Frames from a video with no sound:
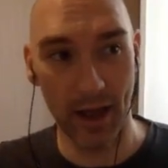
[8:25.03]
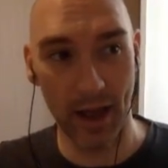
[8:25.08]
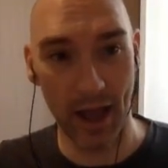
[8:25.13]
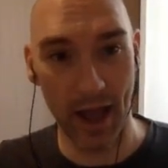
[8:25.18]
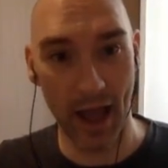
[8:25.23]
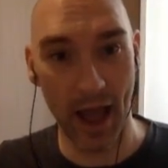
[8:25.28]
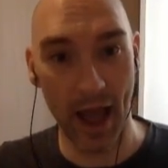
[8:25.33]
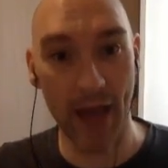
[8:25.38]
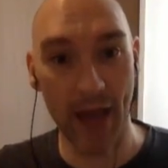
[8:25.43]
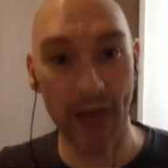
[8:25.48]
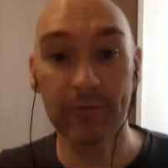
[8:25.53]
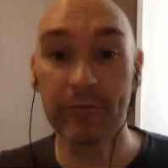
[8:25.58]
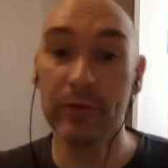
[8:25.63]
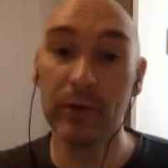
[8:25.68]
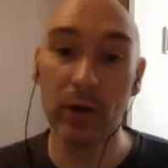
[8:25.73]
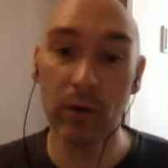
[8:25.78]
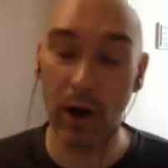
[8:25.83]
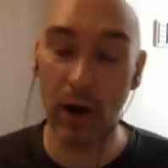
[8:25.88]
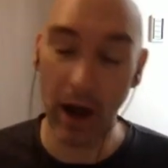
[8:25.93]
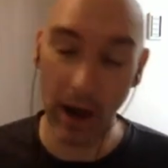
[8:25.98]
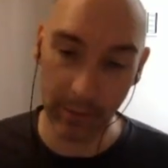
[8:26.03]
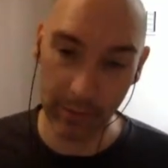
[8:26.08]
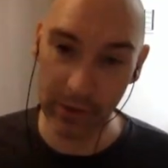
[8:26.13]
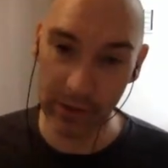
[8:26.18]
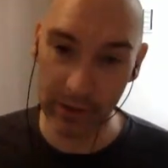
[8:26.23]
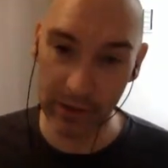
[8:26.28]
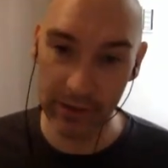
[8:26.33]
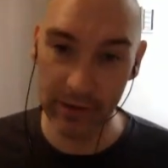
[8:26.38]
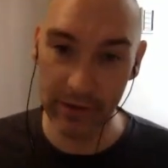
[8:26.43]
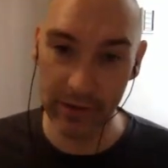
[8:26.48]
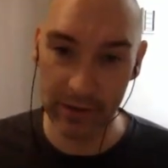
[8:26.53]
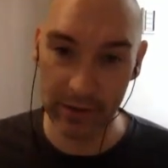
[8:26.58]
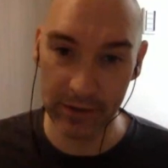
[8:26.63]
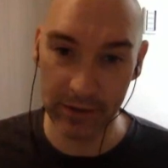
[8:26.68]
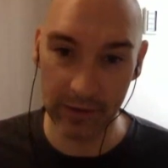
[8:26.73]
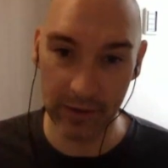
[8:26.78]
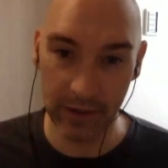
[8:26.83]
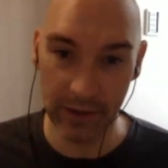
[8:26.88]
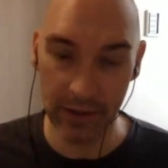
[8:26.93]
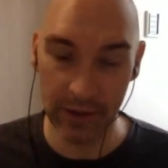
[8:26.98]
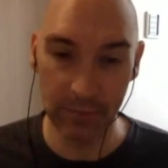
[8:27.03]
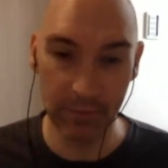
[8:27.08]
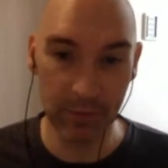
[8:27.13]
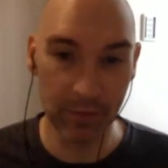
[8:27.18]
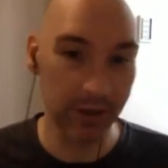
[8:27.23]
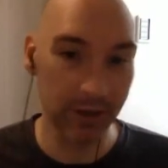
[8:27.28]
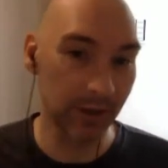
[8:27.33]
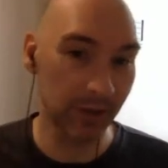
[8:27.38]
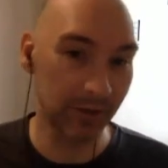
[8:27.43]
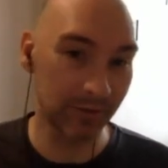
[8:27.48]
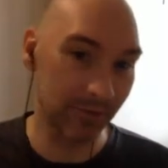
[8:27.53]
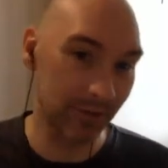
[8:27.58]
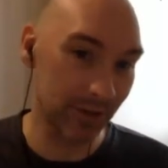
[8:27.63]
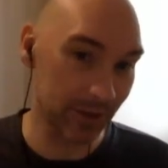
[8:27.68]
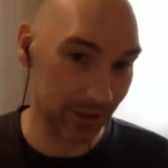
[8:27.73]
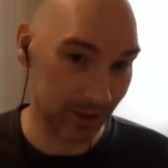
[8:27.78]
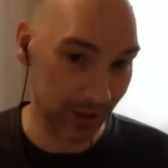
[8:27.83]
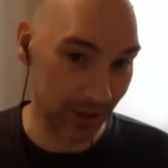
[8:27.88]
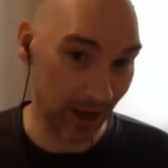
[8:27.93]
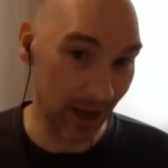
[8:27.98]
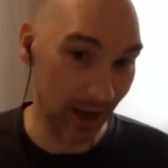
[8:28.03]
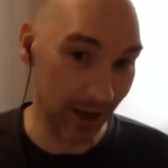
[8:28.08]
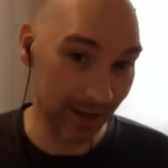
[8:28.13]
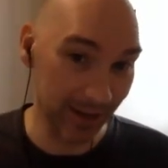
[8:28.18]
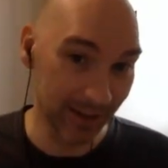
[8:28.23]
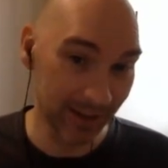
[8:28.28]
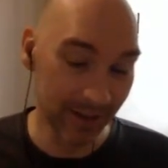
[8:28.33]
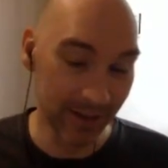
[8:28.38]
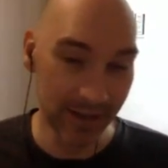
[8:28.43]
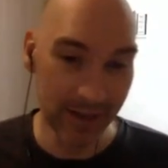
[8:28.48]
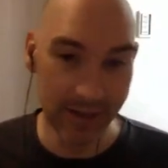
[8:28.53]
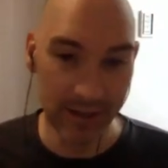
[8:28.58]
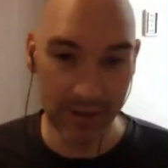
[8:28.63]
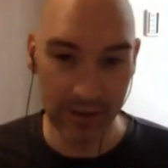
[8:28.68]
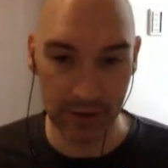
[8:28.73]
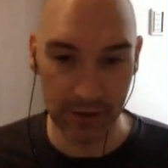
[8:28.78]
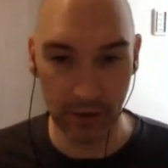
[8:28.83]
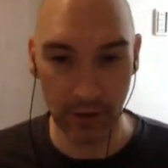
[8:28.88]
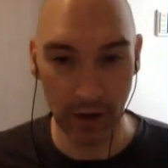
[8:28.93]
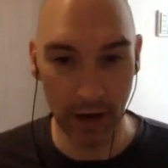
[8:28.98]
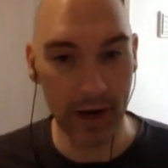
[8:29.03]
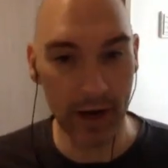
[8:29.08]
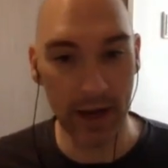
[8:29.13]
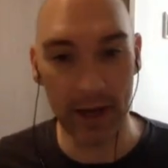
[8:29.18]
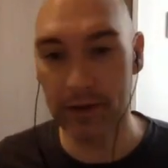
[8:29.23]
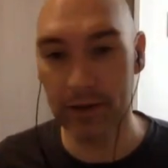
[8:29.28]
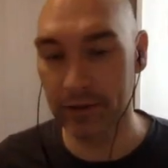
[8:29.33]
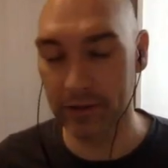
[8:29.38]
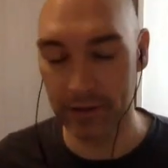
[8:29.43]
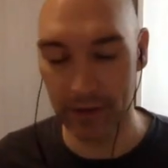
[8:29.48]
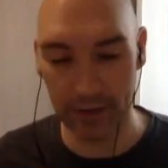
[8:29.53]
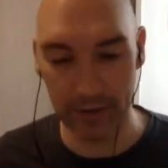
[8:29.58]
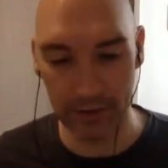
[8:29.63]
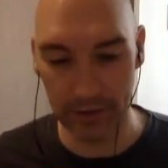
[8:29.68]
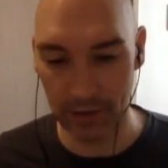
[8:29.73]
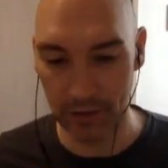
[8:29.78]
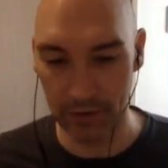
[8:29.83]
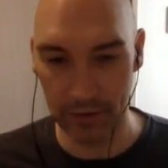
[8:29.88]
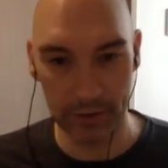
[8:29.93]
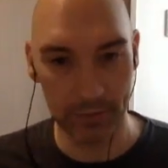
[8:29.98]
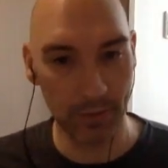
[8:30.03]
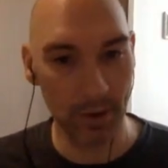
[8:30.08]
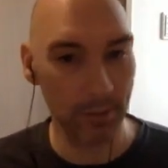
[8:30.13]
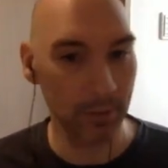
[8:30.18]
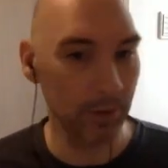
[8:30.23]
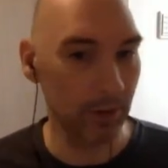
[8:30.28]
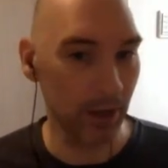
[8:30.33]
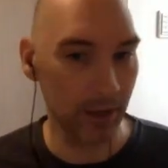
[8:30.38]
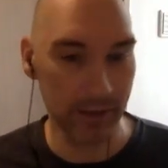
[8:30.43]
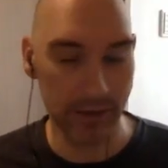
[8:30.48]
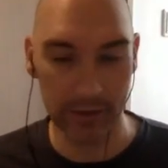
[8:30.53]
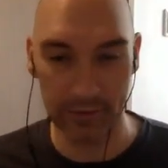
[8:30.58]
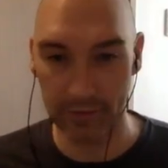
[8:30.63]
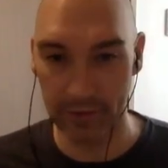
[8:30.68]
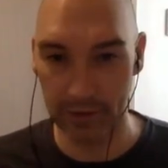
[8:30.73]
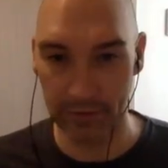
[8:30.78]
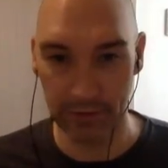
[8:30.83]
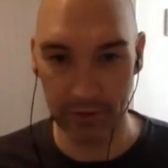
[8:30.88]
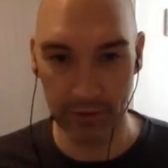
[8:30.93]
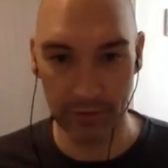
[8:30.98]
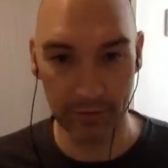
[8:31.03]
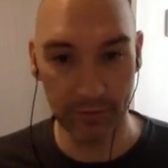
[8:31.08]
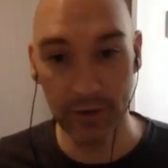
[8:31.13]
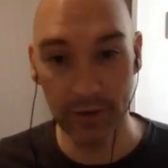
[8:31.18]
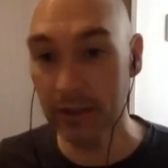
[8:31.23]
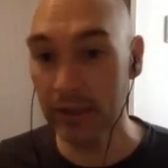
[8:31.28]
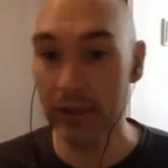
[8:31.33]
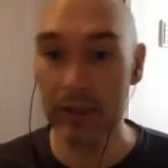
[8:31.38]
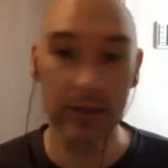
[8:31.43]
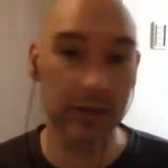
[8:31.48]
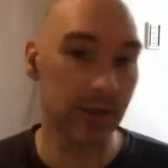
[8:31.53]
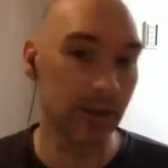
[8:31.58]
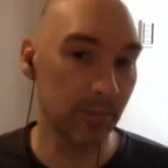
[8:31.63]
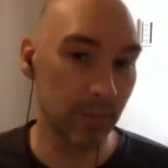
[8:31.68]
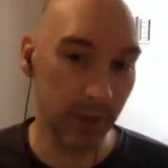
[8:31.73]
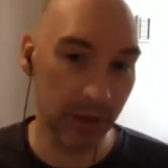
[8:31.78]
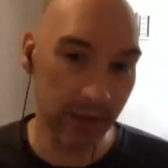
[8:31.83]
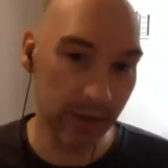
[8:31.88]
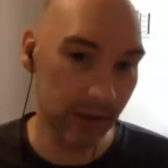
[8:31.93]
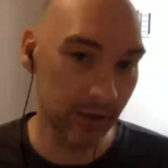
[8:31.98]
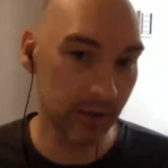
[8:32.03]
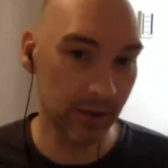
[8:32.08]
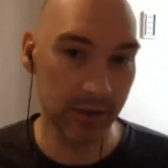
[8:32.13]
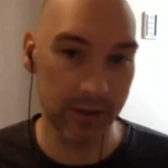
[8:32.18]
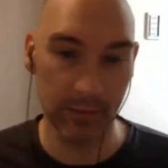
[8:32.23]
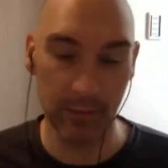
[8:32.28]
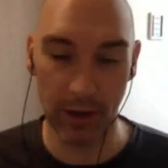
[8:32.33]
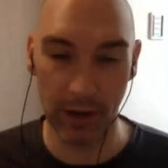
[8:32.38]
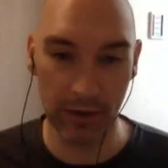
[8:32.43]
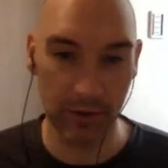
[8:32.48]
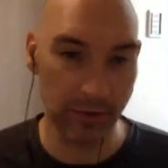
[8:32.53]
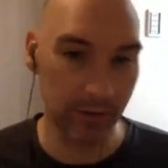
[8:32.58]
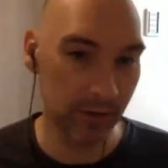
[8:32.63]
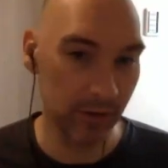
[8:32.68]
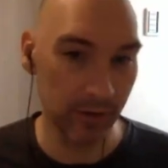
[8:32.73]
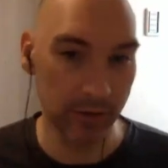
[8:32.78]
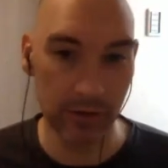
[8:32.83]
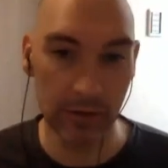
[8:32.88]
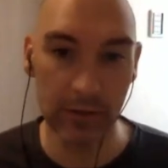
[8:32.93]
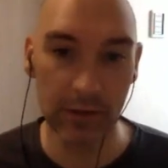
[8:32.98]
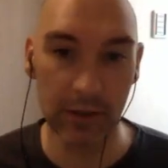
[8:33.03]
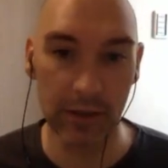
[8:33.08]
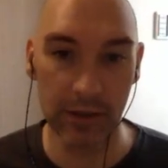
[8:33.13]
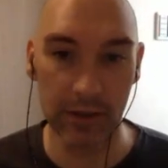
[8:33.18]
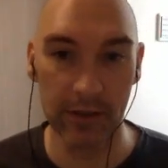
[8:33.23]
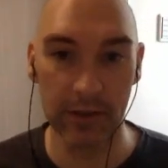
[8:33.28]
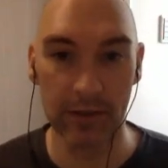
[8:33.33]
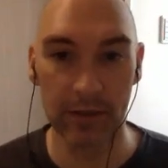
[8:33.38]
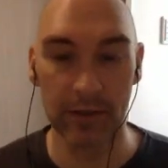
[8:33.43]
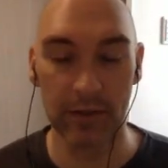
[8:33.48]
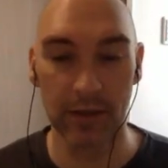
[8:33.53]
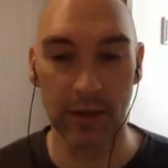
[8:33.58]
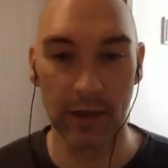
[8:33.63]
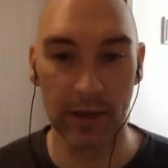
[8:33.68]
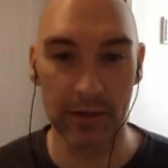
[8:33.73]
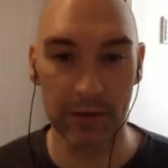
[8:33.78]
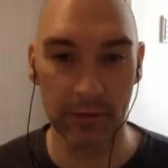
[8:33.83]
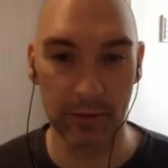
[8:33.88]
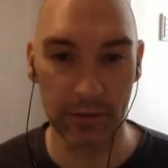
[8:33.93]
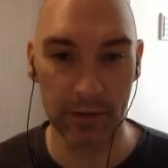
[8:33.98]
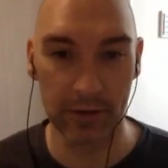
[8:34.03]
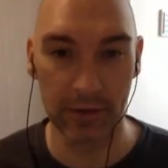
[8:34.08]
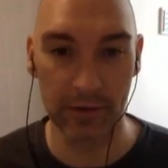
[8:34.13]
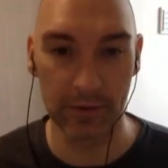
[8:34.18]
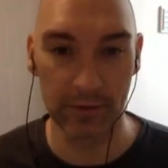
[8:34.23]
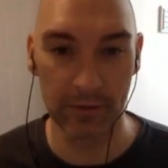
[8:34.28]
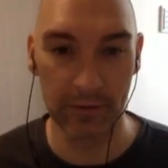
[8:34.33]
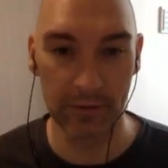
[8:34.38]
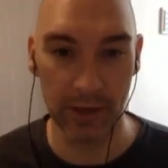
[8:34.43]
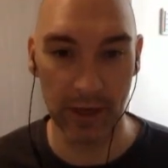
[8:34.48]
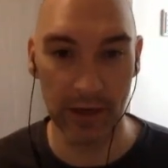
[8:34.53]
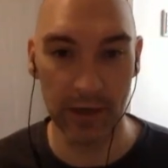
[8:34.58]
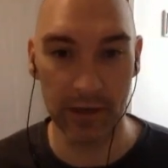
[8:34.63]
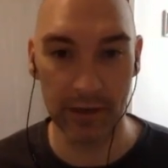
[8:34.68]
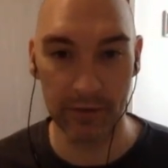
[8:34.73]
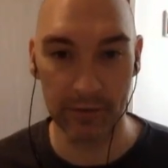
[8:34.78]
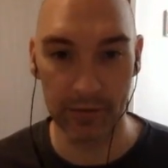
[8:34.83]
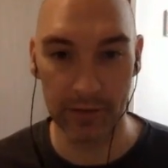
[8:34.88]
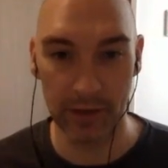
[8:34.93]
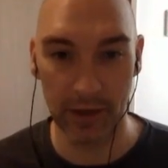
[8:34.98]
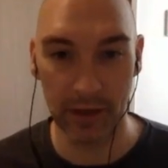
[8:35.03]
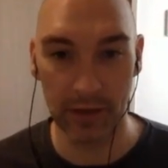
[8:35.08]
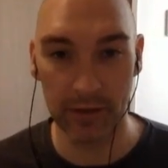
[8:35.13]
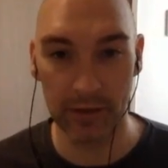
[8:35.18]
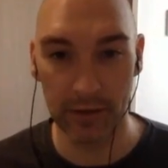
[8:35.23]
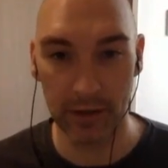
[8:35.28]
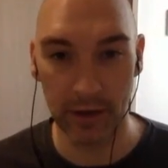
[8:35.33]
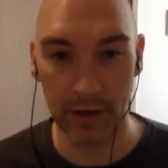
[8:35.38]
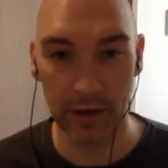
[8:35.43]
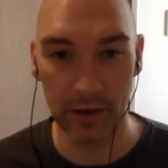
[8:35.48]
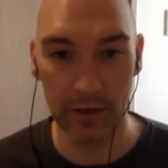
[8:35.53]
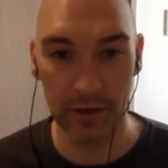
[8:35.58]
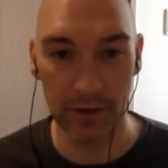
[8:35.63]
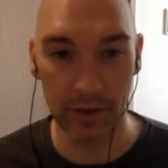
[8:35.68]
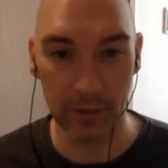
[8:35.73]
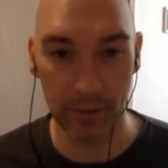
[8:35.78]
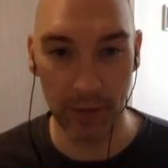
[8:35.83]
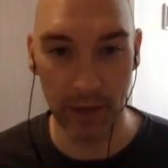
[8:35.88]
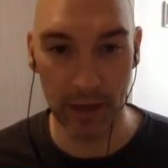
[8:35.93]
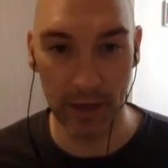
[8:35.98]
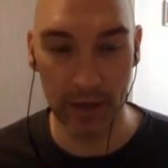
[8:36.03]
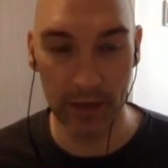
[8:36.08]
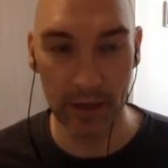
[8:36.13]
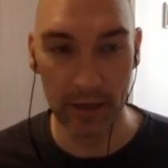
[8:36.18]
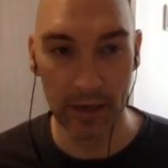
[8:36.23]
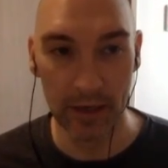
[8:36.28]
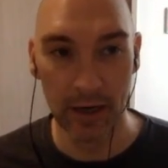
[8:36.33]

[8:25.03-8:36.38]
have no options in the middle of the sky. So, and I understand, there's probably lots of different feelings and opinions about, using these sorts of sedatives on your pet.